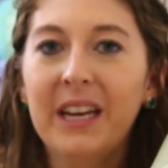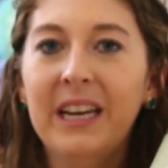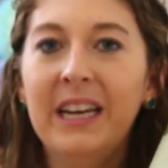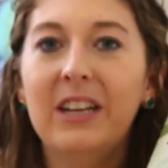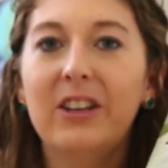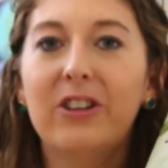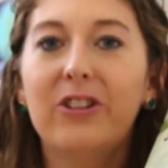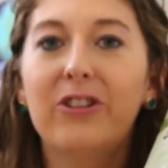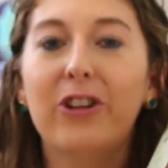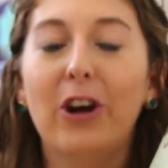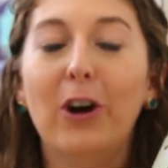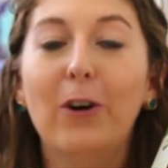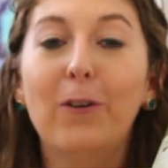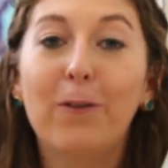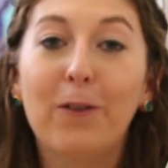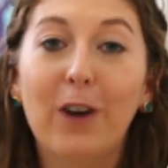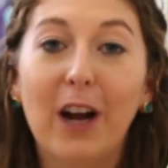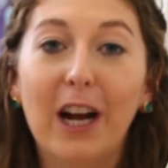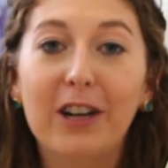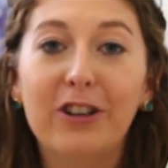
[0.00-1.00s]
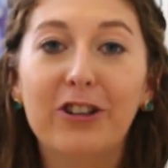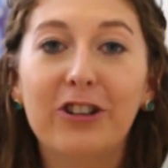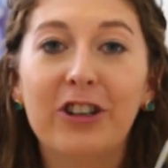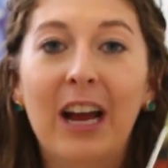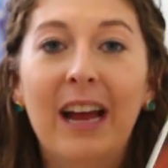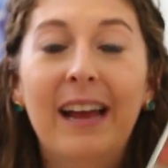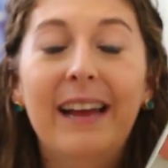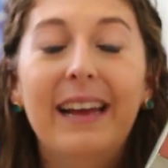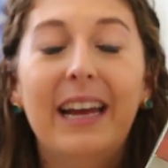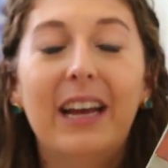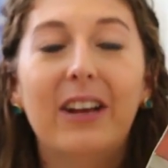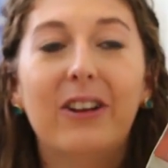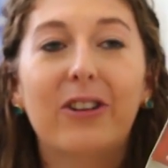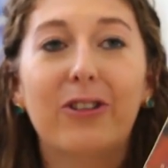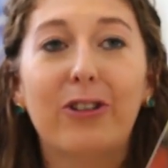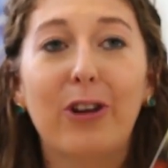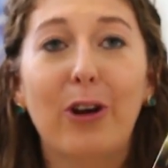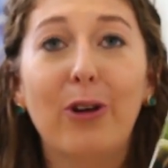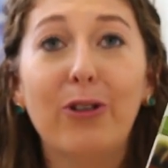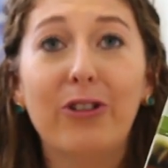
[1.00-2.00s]
It's so fresh,
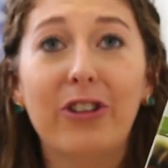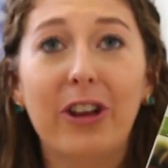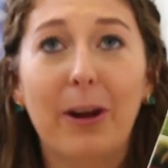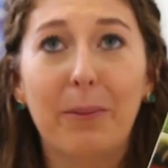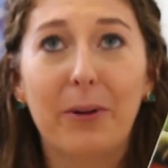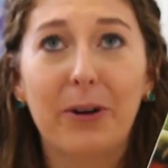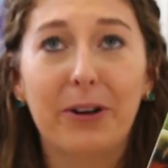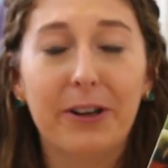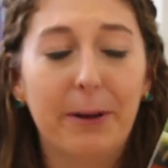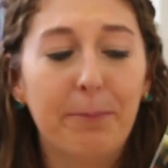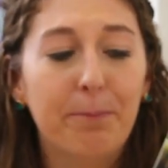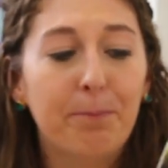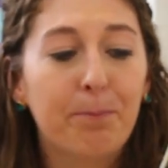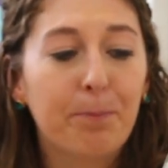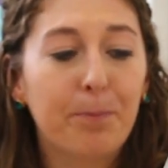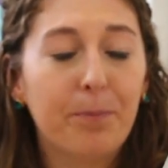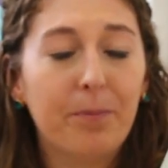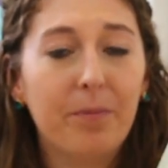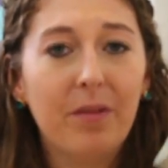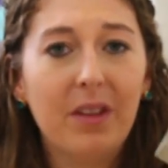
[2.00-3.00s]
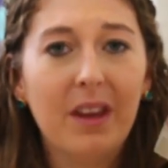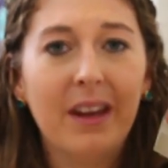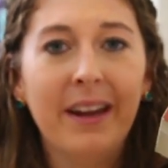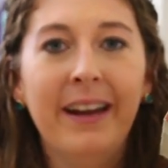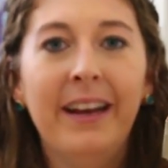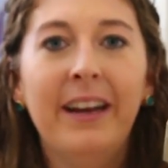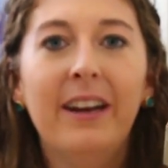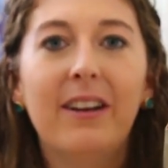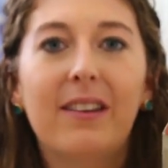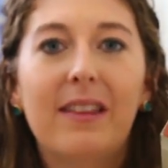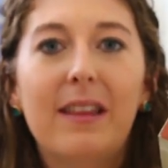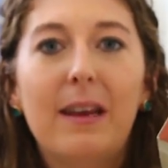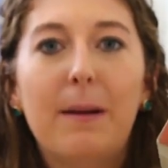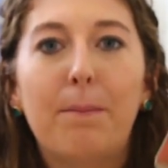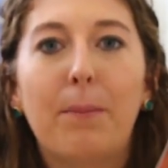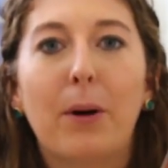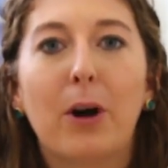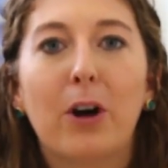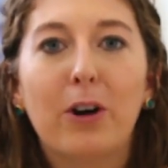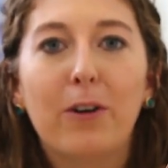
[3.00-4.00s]
it's so summery, it is
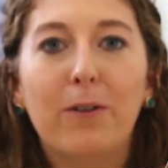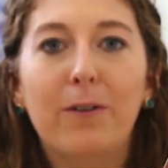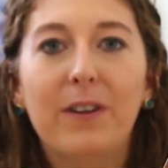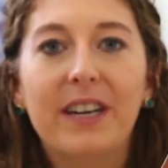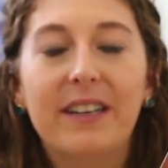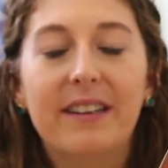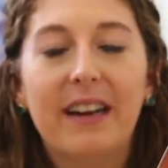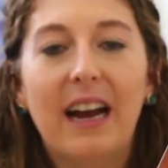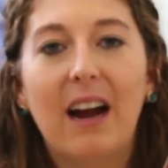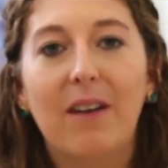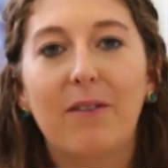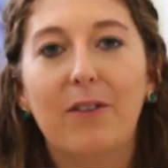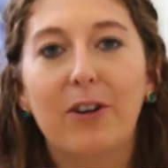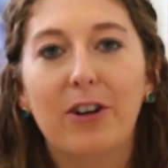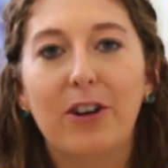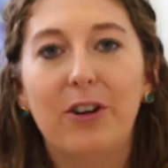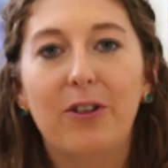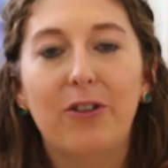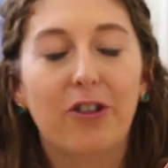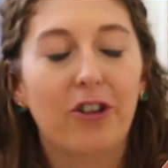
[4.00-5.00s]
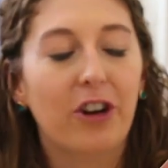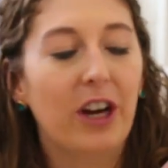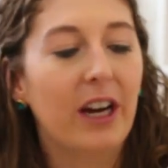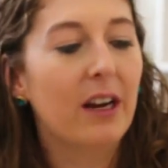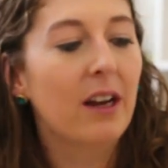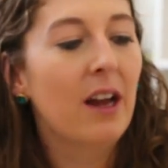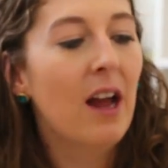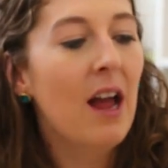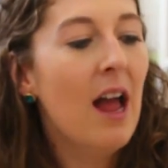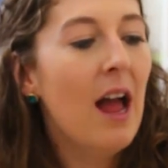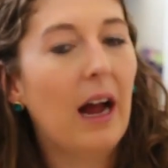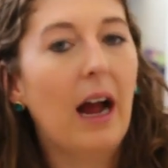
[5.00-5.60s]
the perfect afternoon drink.